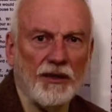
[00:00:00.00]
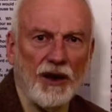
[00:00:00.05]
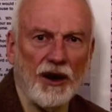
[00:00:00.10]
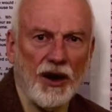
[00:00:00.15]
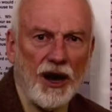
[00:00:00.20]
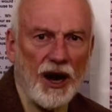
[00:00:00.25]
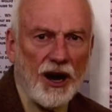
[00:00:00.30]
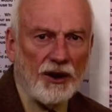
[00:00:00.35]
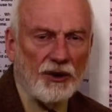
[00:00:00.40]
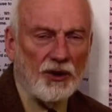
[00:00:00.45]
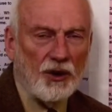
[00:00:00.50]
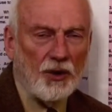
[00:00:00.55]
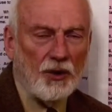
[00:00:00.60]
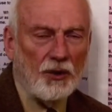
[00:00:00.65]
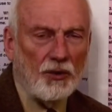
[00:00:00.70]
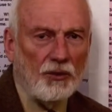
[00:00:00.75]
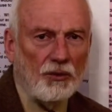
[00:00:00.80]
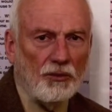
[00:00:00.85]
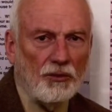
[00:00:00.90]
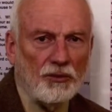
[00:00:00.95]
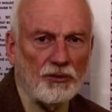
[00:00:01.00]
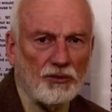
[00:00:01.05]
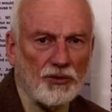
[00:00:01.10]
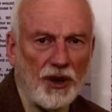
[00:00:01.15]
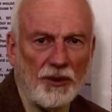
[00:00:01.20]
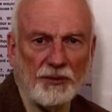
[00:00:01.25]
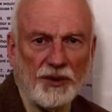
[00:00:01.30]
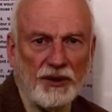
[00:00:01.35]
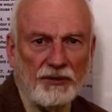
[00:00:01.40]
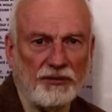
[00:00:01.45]
there are no
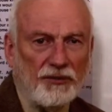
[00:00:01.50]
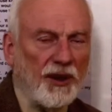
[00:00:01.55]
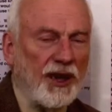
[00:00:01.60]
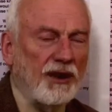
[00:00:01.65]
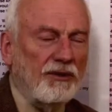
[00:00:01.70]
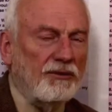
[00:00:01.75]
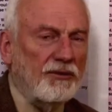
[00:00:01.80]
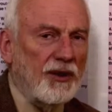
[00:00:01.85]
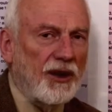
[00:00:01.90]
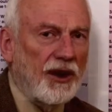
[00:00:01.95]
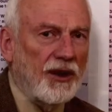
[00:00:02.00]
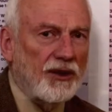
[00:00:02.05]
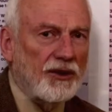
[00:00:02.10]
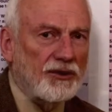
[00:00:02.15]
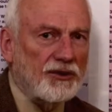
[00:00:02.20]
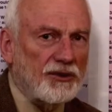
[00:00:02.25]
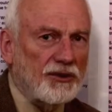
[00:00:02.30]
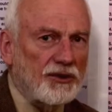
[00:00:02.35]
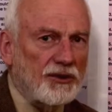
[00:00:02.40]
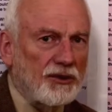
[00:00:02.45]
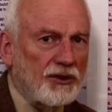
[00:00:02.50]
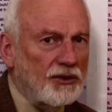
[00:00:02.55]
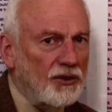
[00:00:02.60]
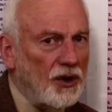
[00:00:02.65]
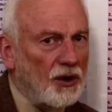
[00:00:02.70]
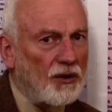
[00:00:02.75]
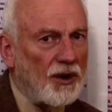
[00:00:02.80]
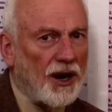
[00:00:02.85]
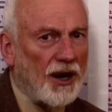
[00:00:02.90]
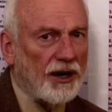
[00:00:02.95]
trumpet fanfares,
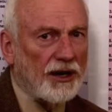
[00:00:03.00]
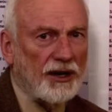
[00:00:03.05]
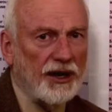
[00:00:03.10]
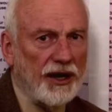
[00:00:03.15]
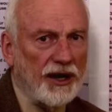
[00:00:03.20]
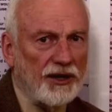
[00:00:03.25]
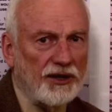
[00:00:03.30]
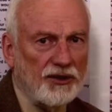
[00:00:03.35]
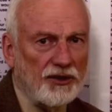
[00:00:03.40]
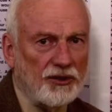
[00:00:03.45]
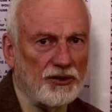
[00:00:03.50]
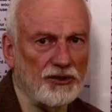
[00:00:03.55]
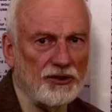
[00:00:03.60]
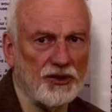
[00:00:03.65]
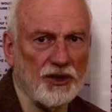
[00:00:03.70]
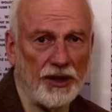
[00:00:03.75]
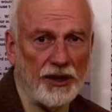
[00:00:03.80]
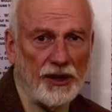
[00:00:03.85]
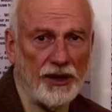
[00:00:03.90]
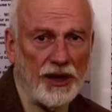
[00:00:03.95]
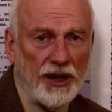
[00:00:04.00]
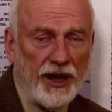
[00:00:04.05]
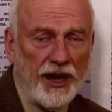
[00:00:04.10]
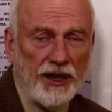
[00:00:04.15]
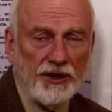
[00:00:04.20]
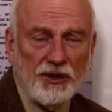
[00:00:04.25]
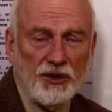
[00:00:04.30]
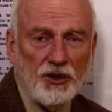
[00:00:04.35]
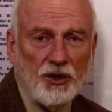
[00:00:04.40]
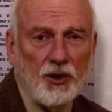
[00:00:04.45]
no archangels,
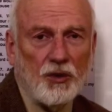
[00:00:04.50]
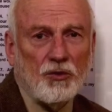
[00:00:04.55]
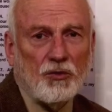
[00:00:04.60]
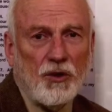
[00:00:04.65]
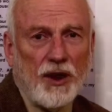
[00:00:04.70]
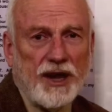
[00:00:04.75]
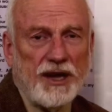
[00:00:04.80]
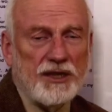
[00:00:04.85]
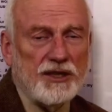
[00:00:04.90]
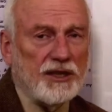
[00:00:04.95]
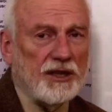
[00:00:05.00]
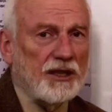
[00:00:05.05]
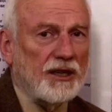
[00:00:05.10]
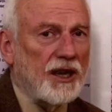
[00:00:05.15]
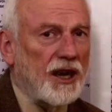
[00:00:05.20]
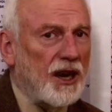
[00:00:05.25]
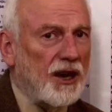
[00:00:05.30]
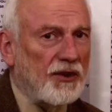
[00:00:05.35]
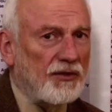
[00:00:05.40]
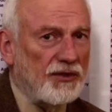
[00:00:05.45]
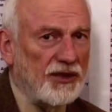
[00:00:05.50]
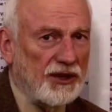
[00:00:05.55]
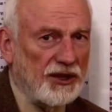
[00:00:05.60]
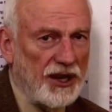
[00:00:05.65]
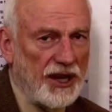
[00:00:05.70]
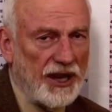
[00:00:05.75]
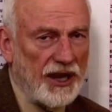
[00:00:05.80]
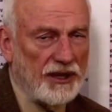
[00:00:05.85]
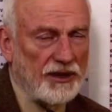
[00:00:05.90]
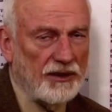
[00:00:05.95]
and no raising of the
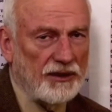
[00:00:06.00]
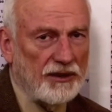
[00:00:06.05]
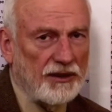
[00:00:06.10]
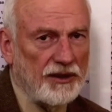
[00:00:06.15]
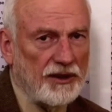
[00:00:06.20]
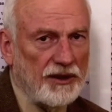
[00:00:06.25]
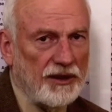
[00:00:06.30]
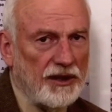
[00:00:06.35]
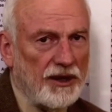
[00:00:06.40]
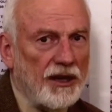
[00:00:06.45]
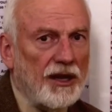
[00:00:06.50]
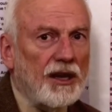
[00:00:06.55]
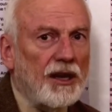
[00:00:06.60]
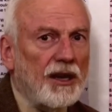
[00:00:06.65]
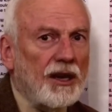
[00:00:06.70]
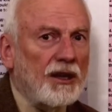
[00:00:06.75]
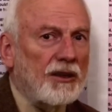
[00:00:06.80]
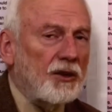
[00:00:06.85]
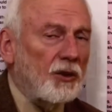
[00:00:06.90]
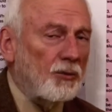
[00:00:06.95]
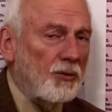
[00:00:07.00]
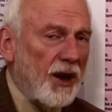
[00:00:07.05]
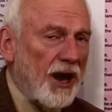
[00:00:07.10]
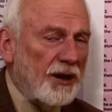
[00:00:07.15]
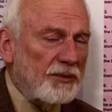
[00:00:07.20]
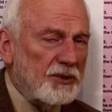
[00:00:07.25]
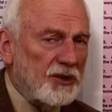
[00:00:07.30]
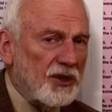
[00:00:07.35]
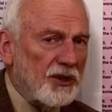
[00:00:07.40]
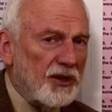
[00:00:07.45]
dead. The
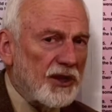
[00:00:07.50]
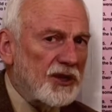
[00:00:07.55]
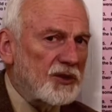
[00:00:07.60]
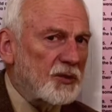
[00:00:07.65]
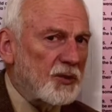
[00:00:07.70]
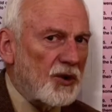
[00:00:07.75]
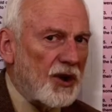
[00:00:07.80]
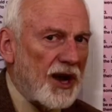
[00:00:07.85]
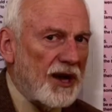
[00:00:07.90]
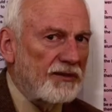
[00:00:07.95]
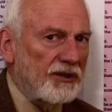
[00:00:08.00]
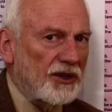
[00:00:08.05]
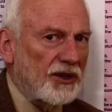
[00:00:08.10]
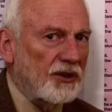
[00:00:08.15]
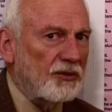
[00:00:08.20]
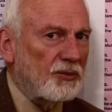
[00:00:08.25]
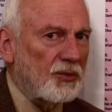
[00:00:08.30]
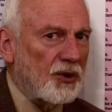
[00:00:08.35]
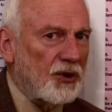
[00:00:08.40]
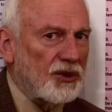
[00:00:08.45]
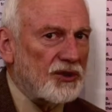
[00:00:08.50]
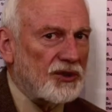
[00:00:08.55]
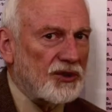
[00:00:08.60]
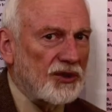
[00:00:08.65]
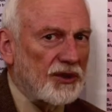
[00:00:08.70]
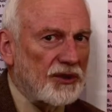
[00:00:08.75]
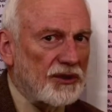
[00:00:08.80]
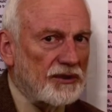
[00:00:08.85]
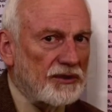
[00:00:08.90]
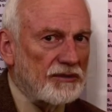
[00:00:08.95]
rapture is private and
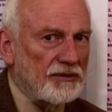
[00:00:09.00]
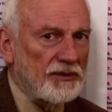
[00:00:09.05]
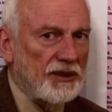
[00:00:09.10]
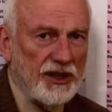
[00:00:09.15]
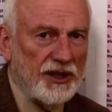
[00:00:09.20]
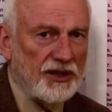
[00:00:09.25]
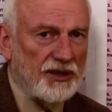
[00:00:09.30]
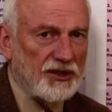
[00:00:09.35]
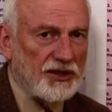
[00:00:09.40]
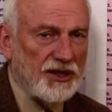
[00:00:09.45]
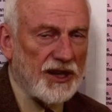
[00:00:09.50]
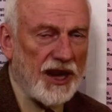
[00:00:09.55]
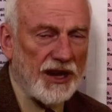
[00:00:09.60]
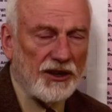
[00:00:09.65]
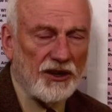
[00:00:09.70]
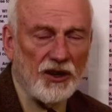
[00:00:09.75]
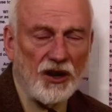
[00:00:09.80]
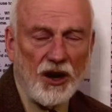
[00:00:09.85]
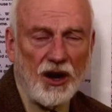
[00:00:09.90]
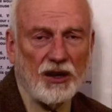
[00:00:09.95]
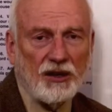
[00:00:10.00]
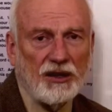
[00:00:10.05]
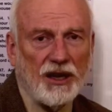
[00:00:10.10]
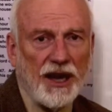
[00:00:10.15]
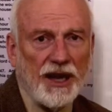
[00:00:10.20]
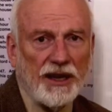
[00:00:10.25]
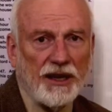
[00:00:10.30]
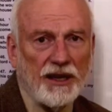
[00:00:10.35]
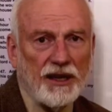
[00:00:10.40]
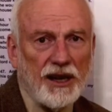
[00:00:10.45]
personal. It is not at all
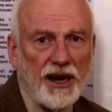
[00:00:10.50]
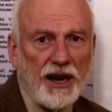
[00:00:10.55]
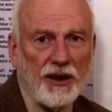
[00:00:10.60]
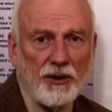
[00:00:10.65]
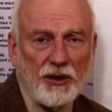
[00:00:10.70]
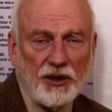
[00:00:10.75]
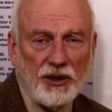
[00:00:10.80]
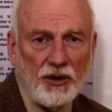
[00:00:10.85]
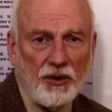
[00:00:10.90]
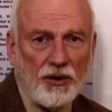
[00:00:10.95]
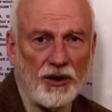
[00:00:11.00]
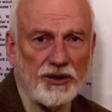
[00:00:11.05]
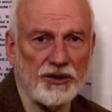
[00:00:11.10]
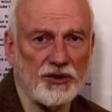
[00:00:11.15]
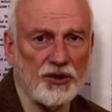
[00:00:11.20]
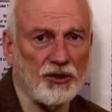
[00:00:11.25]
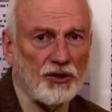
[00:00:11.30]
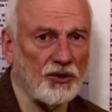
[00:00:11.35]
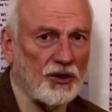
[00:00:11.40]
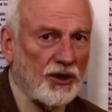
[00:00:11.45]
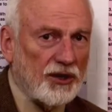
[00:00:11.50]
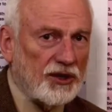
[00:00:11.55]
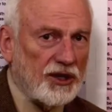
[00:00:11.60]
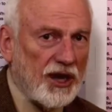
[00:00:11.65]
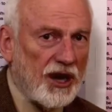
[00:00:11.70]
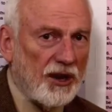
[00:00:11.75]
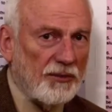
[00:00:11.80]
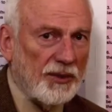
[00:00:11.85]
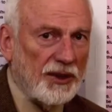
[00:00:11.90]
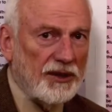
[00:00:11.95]
like our Lord's third
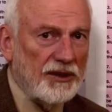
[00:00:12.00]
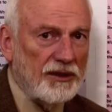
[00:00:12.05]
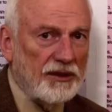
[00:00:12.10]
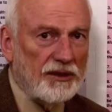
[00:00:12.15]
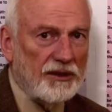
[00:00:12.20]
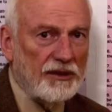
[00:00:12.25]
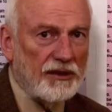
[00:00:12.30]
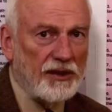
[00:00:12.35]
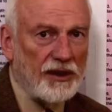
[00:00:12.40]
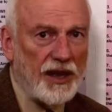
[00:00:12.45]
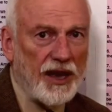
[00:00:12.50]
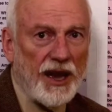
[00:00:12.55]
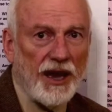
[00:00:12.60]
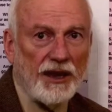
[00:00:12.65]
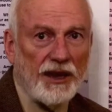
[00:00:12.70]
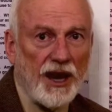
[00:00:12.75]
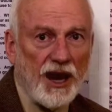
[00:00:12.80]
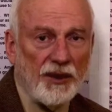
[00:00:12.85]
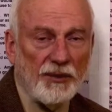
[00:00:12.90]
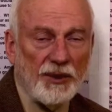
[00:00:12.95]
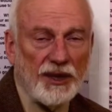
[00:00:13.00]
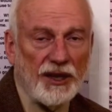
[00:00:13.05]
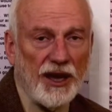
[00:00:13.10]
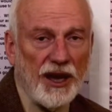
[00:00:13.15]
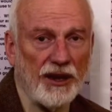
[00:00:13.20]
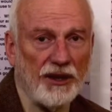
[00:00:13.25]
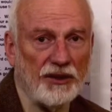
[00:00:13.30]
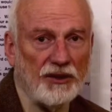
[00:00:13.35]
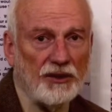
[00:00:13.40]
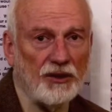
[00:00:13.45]
coming at
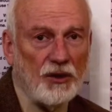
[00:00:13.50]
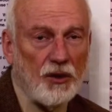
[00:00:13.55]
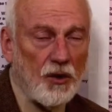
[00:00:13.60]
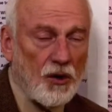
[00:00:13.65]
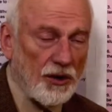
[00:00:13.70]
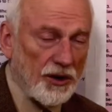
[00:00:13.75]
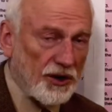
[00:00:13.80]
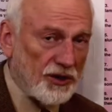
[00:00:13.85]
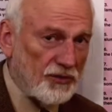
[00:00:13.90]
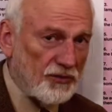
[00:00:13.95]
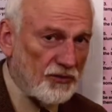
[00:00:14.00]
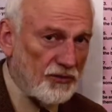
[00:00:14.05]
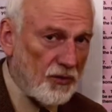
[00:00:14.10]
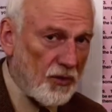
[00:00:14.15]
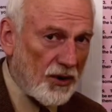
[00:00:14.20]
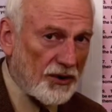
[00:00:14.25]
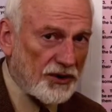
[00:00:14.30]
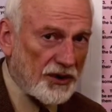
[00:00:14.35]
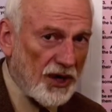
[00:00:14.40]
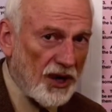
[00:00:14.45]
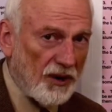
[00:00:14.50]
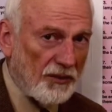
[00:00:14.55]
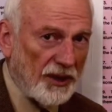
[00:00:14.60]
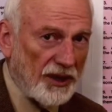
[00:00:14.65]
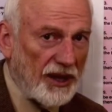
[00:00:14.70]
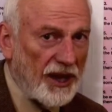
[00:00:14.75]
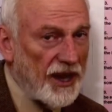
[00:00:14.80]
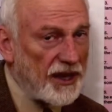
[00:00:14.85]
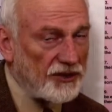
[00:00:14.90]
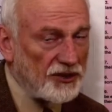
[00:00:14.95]
Armageddon or his fourth
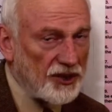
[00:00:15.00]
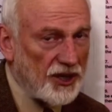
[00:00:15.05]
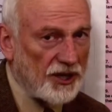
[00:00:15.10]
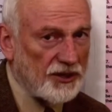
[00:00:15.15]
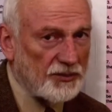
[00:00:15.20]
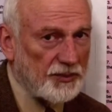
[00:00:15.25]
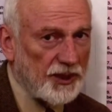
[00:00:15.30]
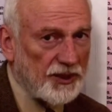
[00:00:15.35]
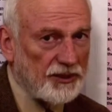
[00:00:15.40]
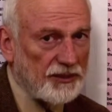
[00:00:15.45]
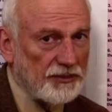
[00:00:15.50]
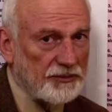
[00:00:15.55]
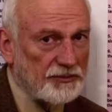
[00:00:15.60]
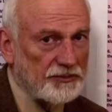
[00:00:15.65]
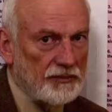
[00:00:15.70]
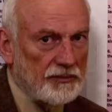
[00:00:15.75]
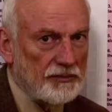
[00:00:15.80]
coming at judgment.